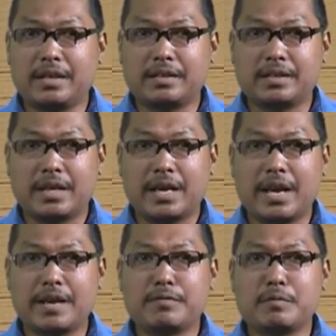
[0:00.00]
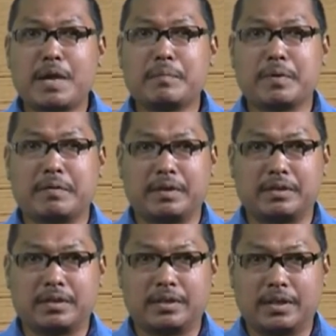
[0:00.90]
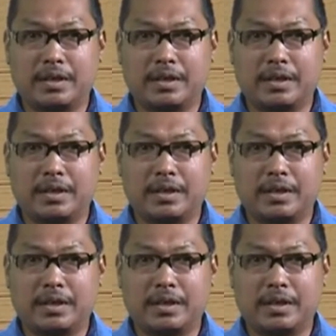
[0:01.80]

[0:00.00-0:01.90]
it and remember it.